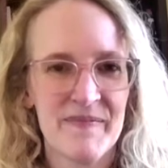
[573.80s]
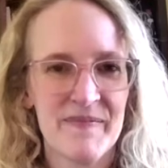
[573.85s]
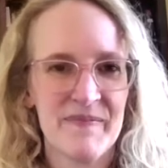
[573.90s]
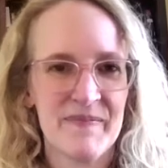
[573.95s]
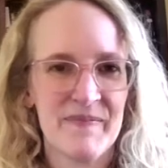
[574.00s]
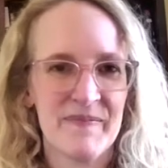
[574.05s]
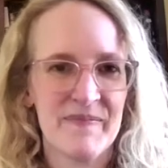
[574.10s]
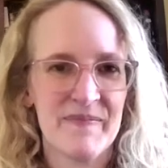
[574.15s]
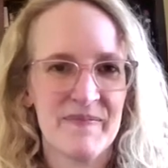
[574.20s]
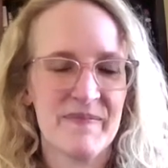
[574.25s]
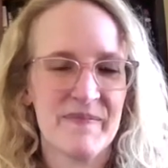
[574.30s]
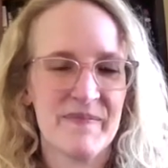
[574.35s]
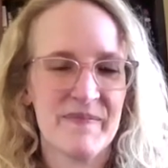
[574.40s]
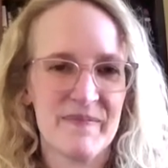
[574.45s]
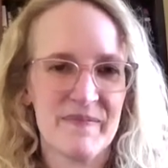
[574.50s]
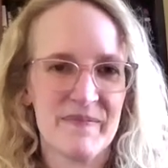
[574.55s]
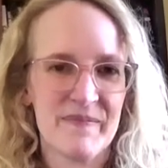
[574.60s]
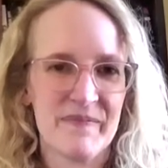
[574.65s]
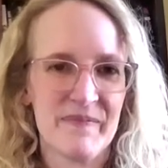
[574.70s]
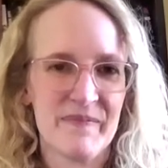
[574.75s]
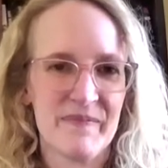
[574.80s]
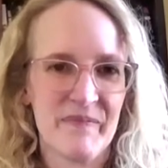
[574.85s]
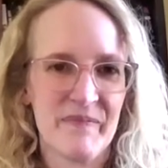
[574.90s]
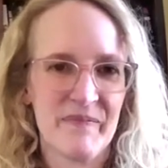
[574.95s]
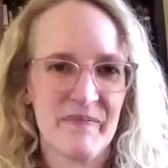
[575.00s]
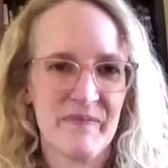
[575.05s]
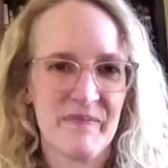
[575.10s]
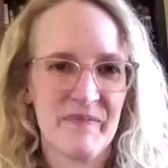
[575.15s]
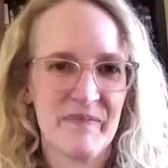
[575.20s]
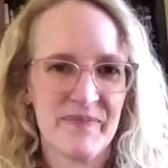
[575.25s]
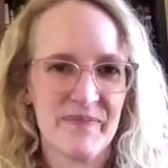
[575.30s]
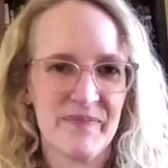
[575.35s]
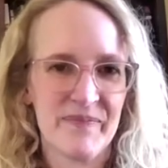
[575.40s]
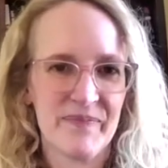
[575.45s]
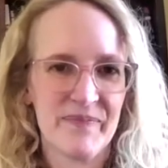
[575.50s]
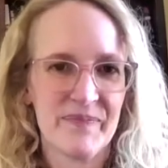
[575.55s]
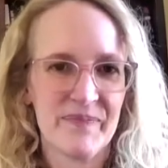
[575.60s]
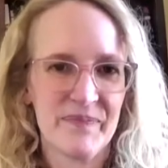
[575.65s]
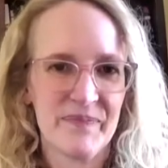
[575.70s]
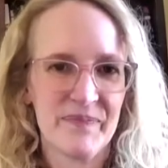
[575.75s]

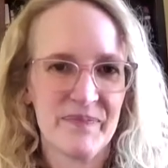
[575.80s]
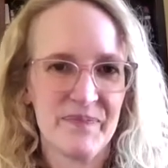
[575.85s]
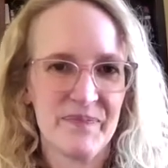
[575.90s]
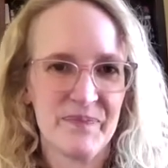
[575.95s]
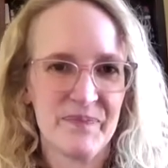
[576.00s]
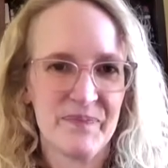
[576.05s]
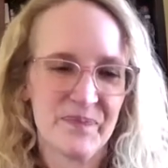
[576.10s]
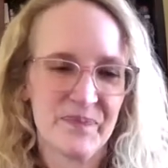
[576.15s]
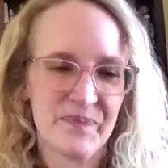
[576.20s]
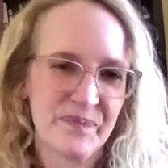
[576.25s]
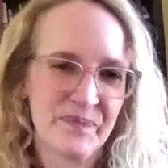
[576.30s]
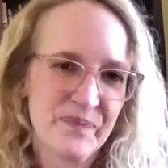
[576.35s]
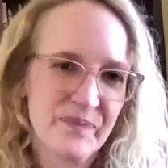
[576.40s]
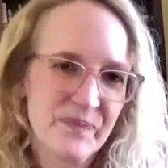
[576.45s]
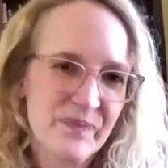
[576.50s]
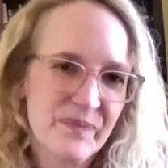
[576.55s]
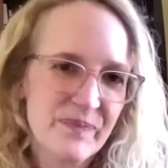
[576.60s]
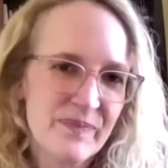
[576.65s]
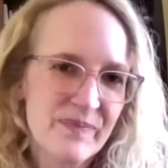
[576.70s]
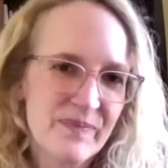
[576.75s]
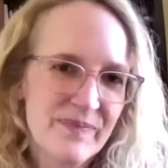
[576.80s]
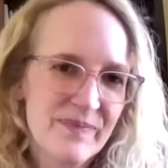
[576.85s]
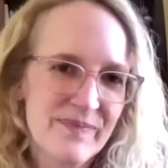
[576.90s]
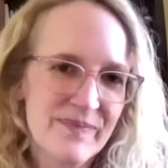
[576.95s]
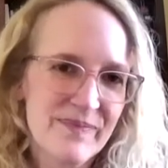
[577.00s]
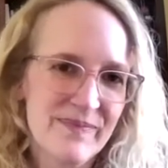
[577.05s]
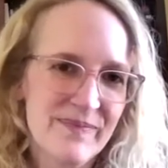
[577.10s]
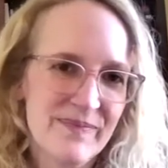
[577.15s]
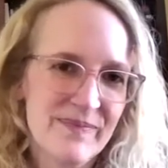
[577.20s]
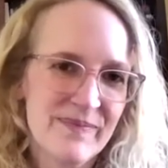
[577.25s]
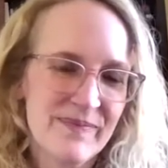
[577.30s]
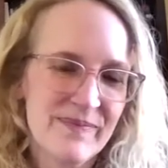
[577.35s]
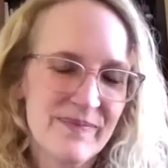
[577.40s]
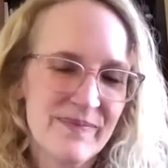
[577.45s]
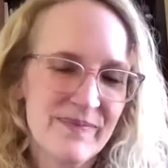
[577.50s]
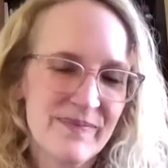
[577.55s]
This person isn't speaking.